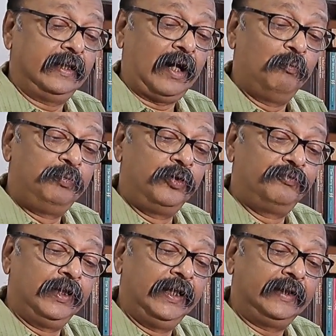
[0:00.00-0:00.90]
How
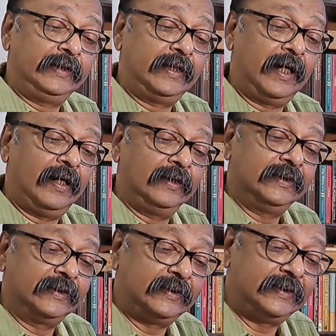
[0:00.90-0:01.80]
beautifully it
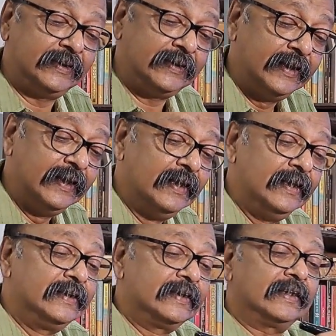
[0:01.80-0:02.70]
just
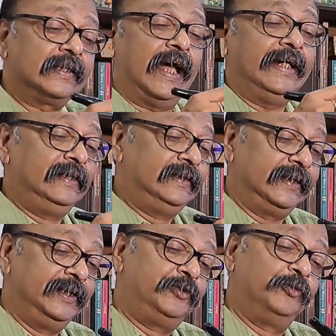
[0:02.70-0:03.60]

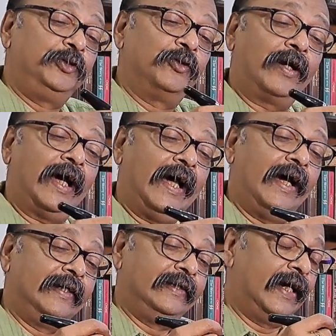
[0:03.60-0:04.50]
slides into your
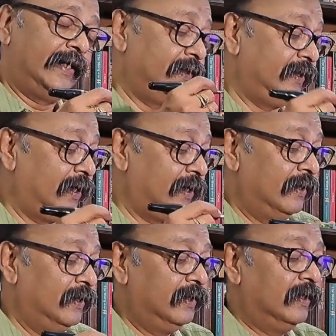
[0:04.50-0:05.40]
hand. And
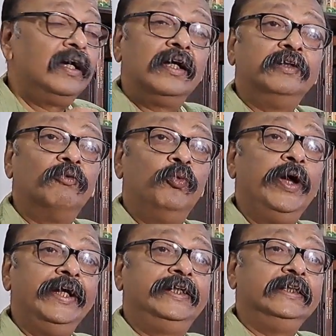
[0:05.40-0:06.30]
the
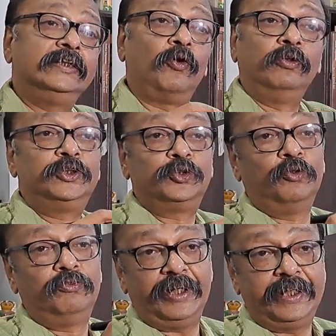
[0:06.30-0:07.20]
weight is
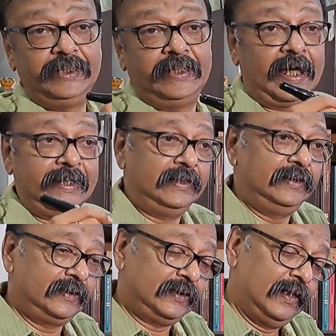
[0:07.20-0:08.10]
also very
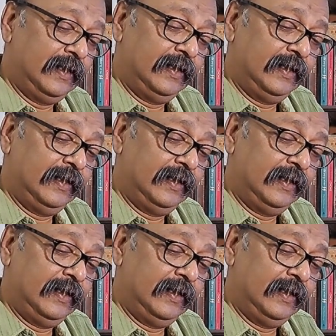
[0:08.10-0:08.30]
nice.